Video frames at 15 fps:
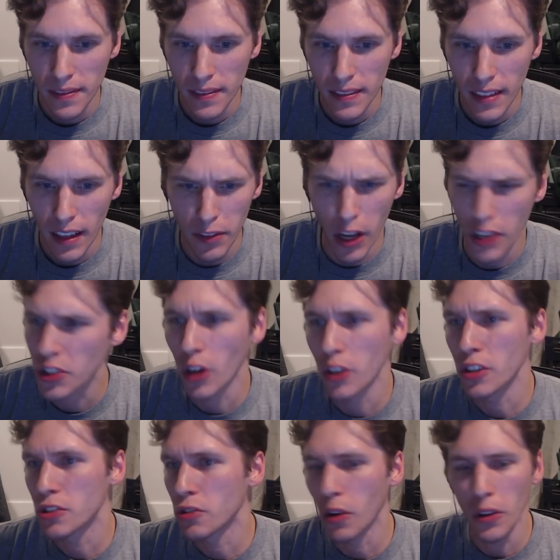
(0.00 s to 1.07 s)
I've lost all
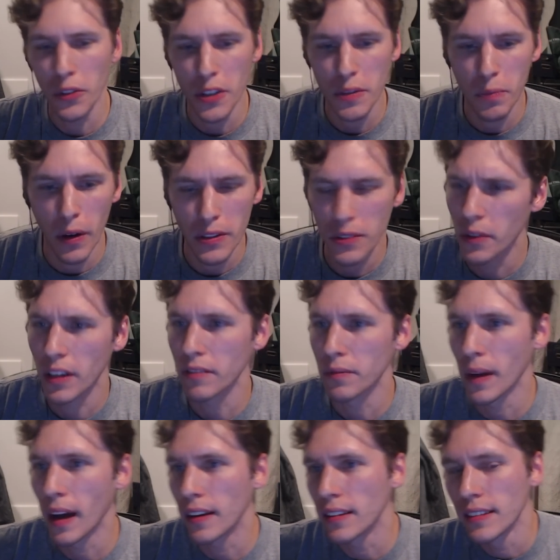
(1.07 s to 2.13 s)
control at this point, so it don't even
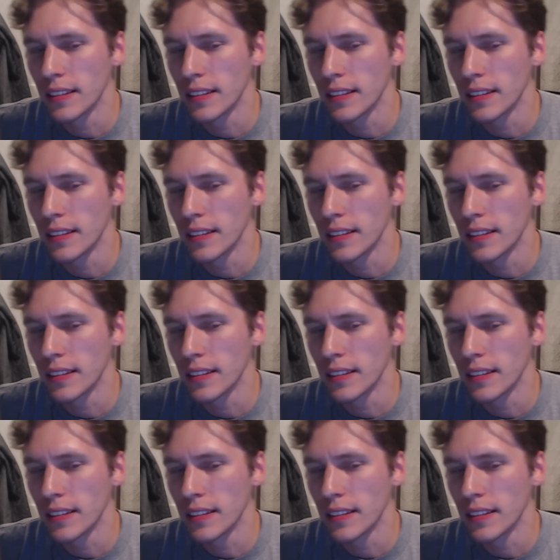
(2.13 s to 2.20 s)
matter.